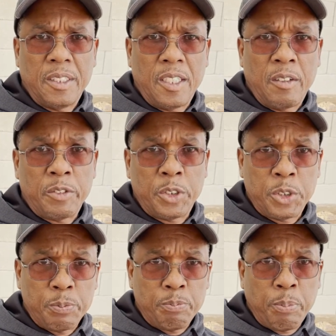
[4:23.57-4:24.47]
of
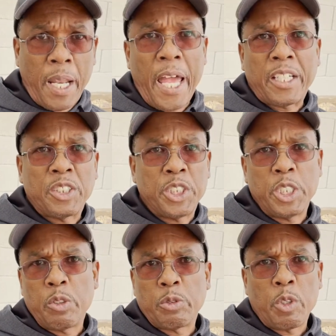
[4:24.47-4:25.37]
black
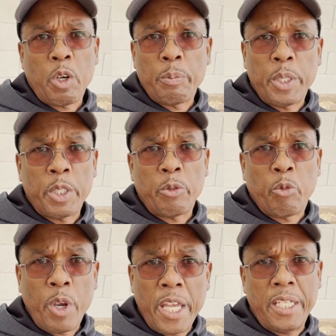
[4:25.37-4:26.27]
children are being
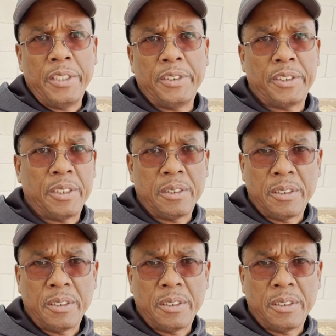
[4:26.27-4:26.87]
raised